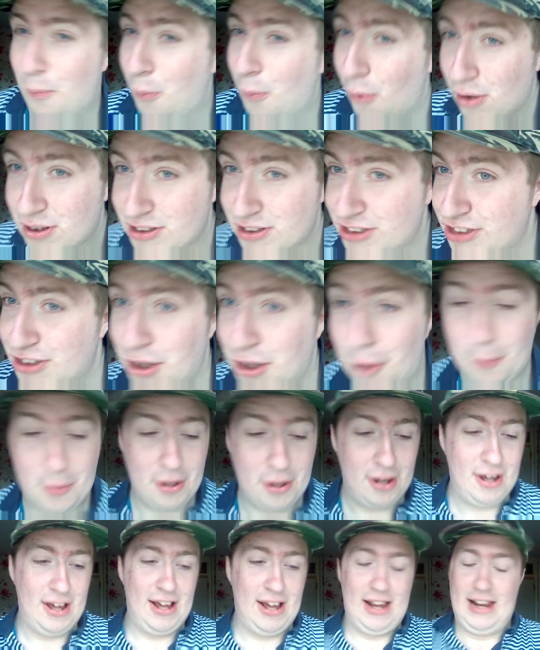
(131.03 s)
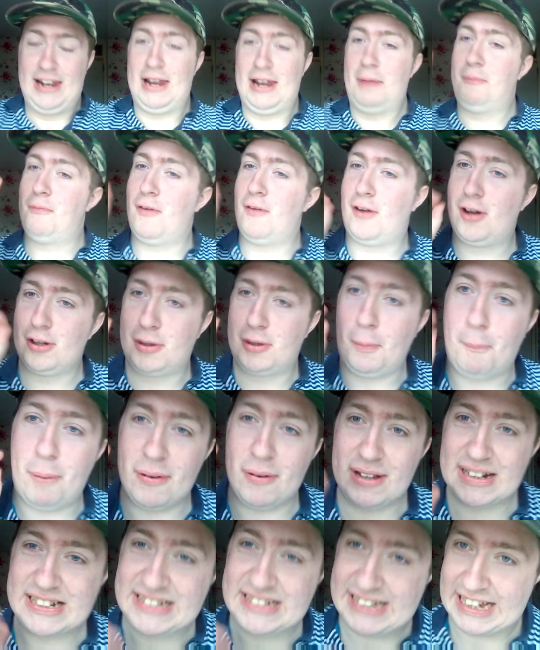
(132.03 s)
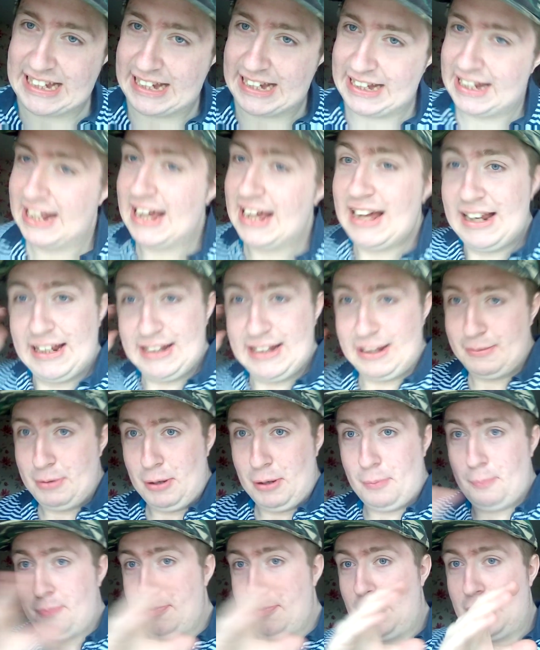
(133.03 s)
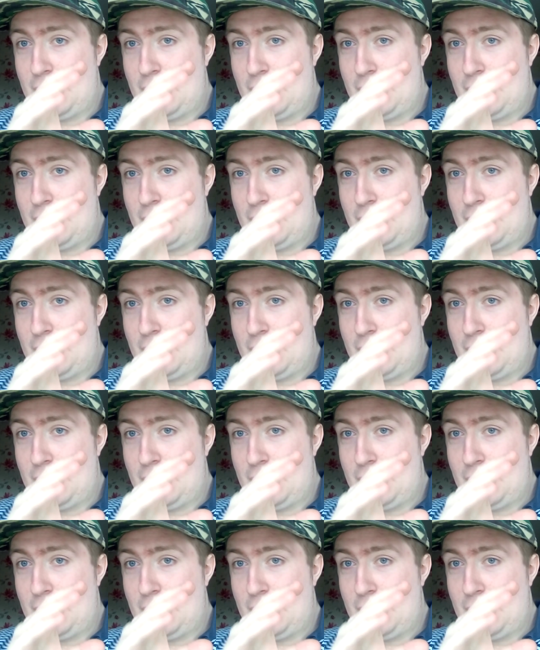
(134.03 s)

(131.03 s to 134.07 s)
one job. They're forgot to put the C in. Don't